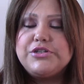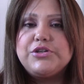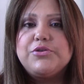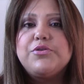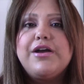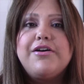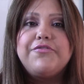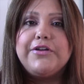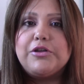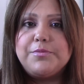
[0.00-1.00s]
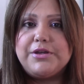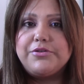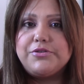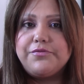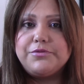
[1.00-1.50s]
to follow me
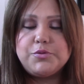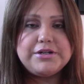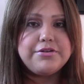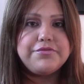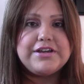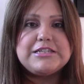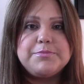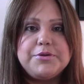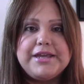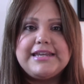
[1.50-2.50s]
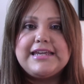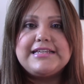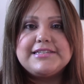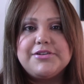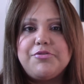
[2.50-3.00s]
on Twitter, Facebook and
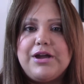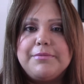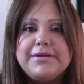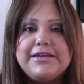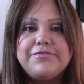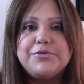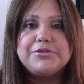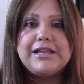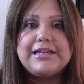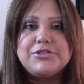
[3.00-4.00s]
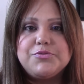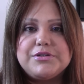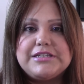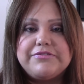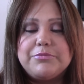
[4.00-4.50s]
Instagram if you would like to
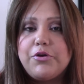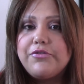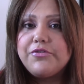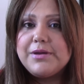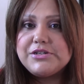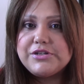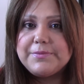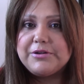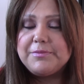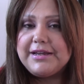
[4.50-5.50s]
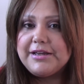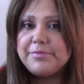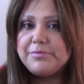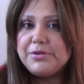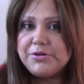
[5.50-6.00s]
receive more information about makeup
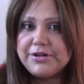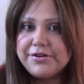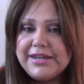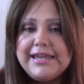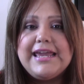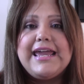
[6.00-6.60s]
and beauty.